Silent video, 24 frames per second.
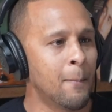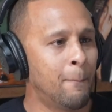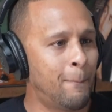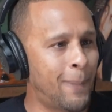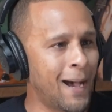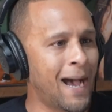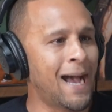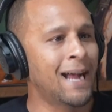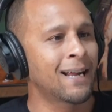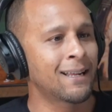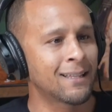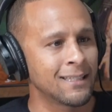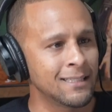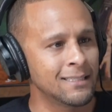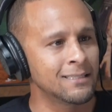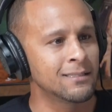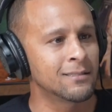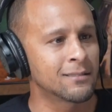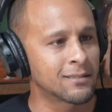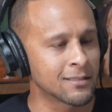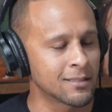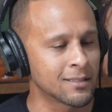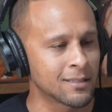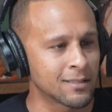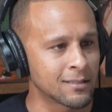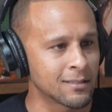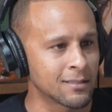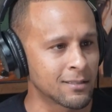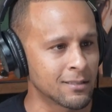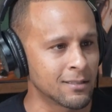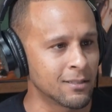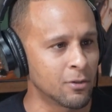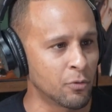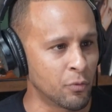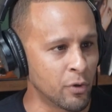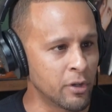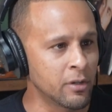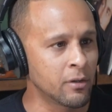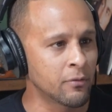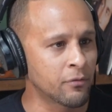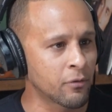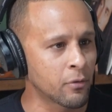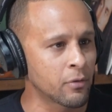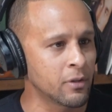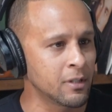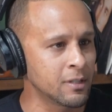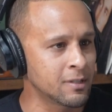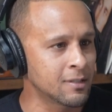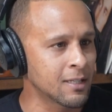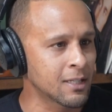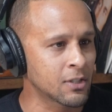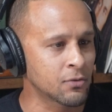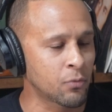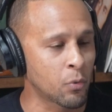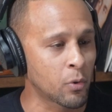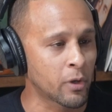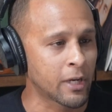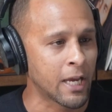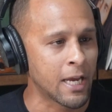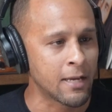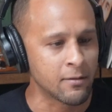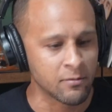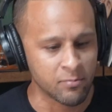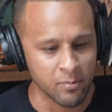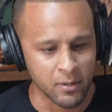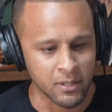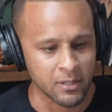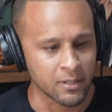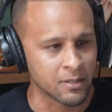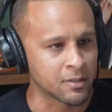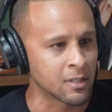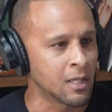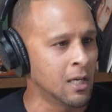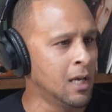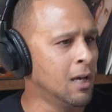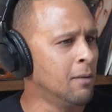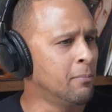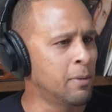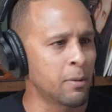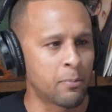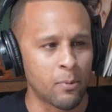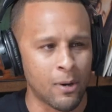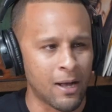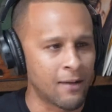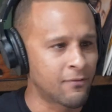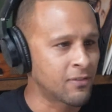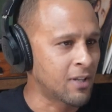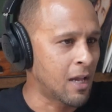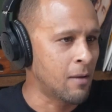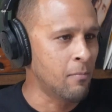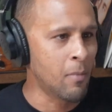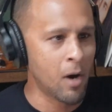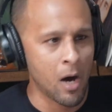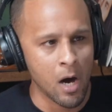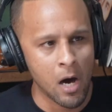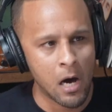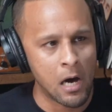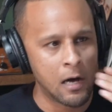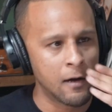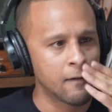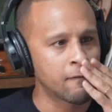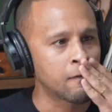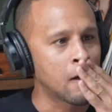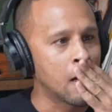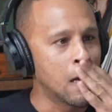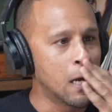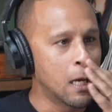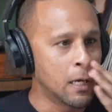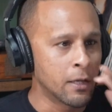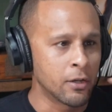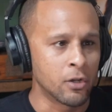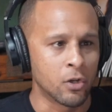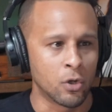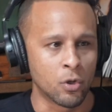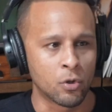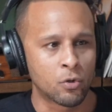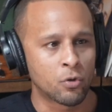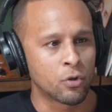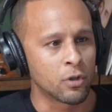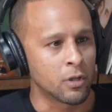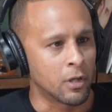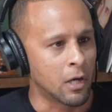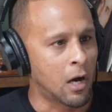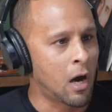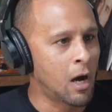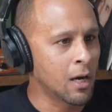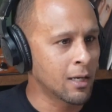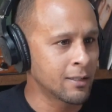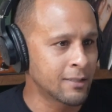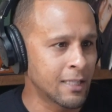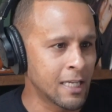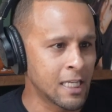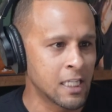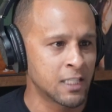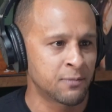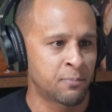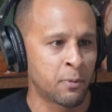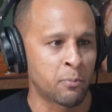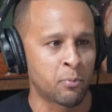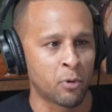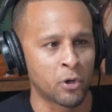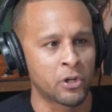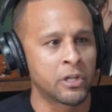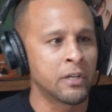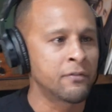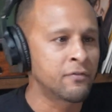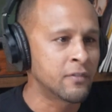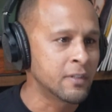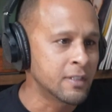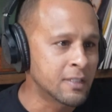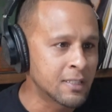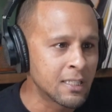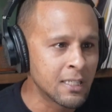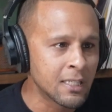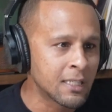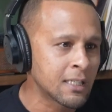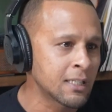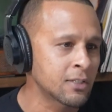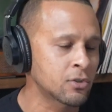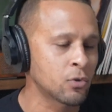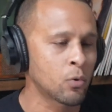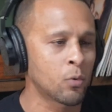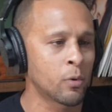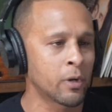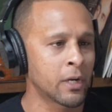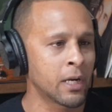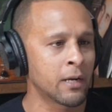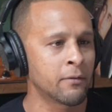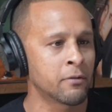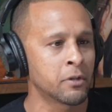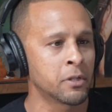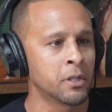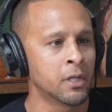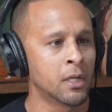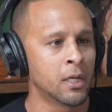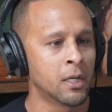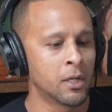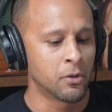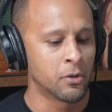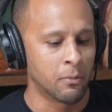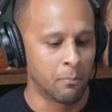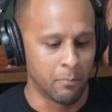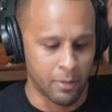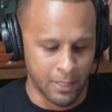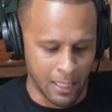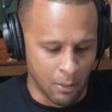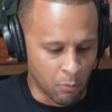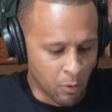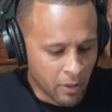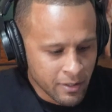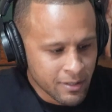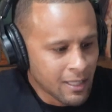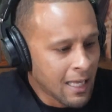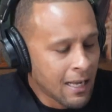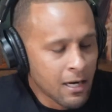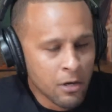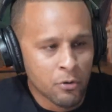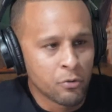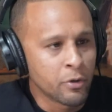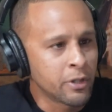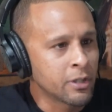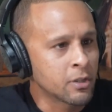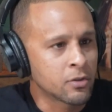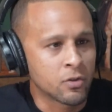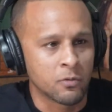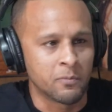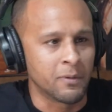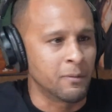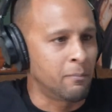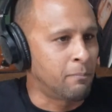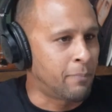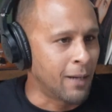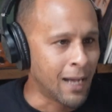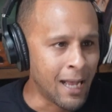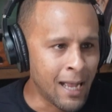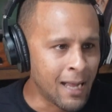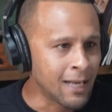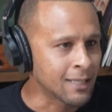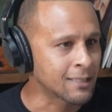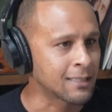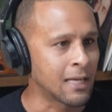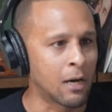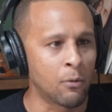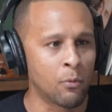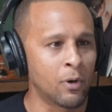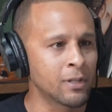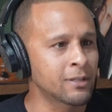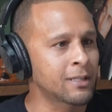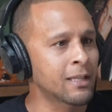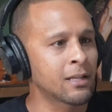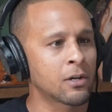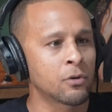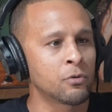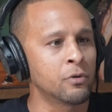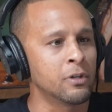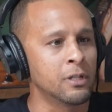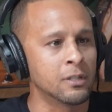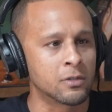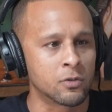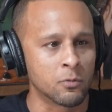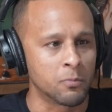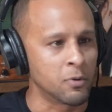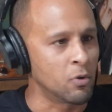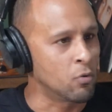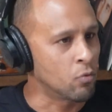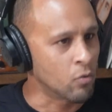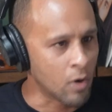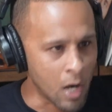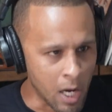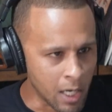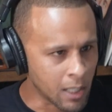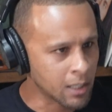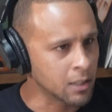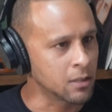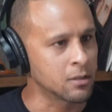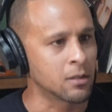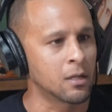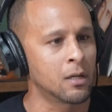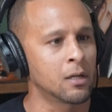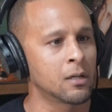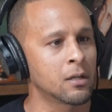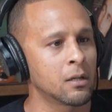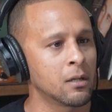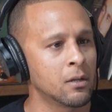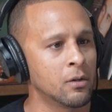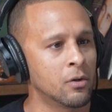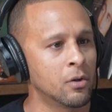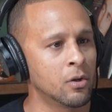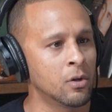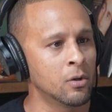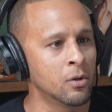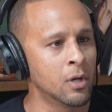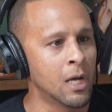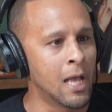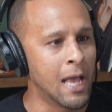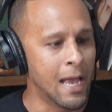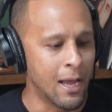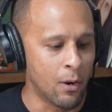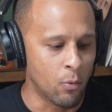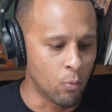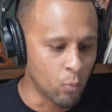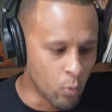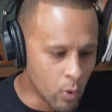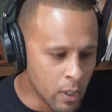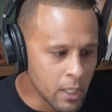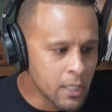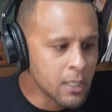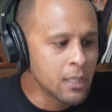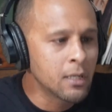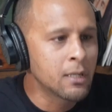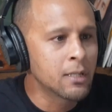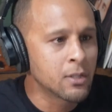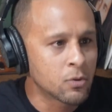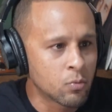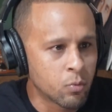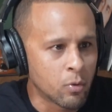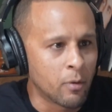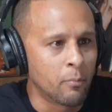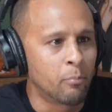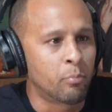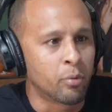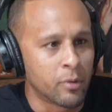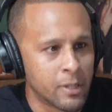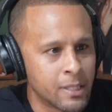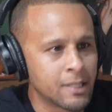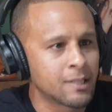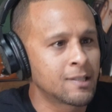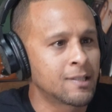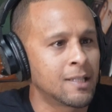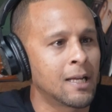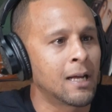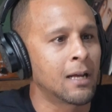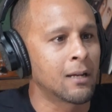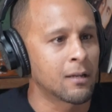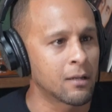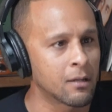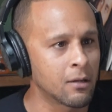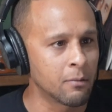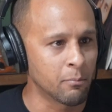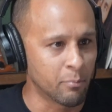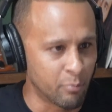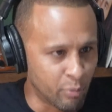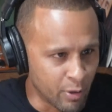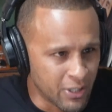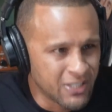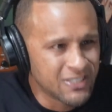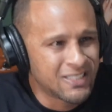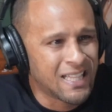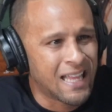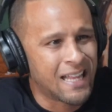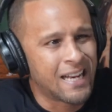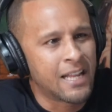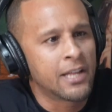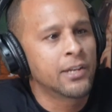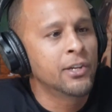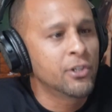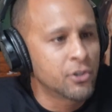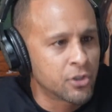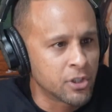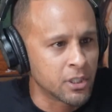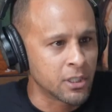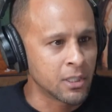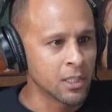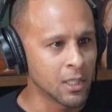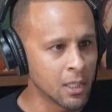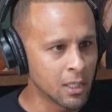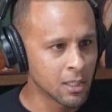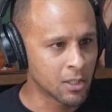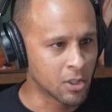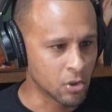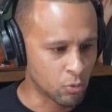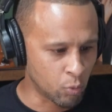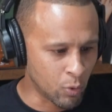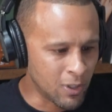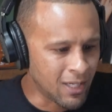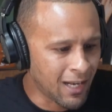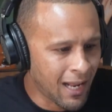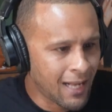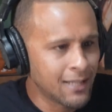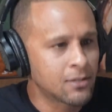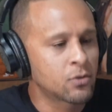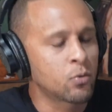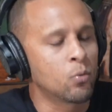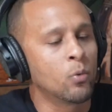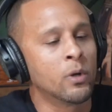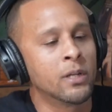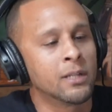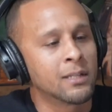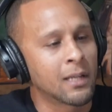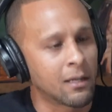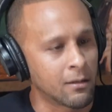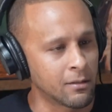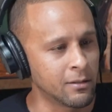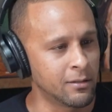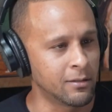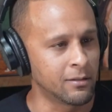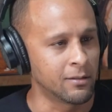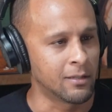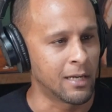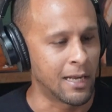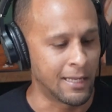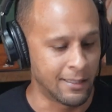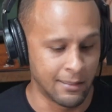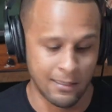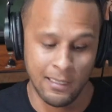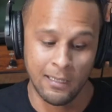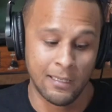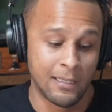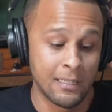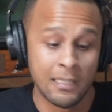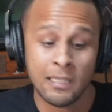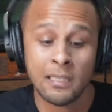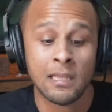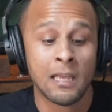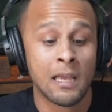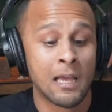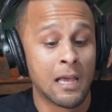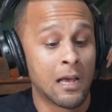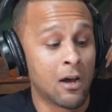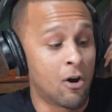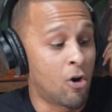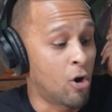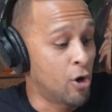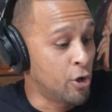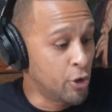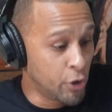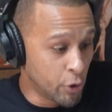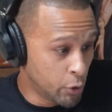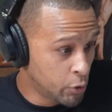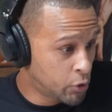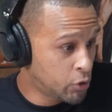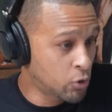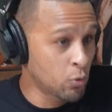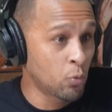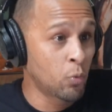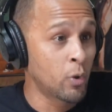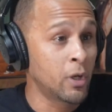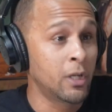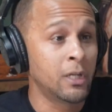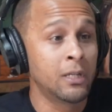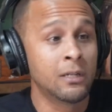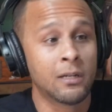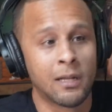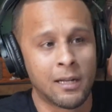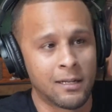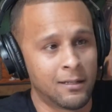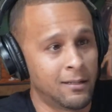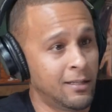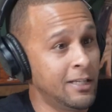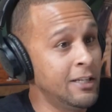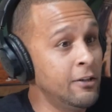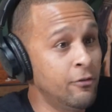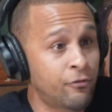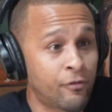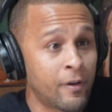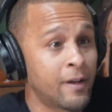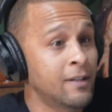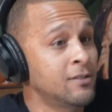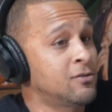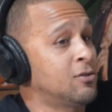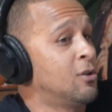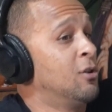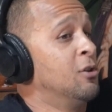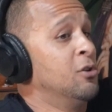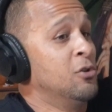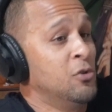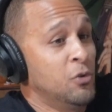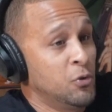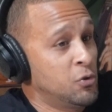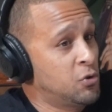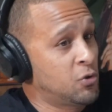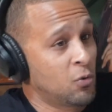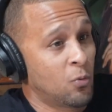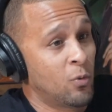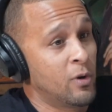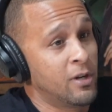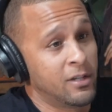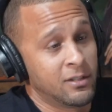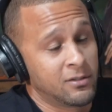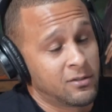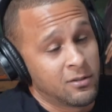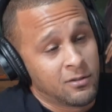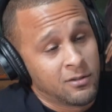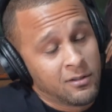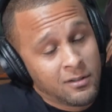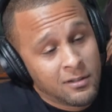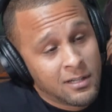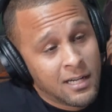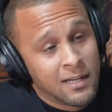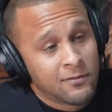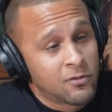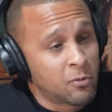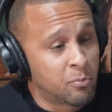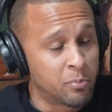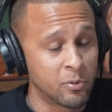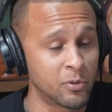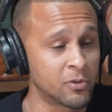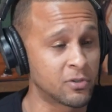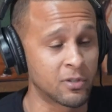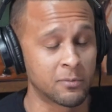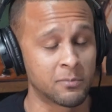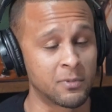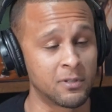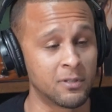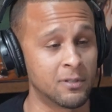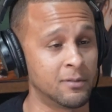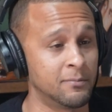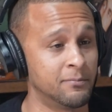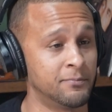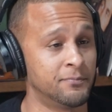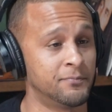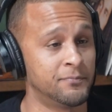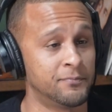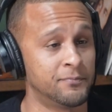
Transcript: packing the arena for these next four games because people have time off, you know, holidays, people are gifting tickets or whatever. But I want that arena to be packed. I want that arena to be rocking, dog, you know. And winning is what brings that energy because we like to win down here. And the Heat are used to winning and Heat fans are used to winning. So they're going to have to pull something up.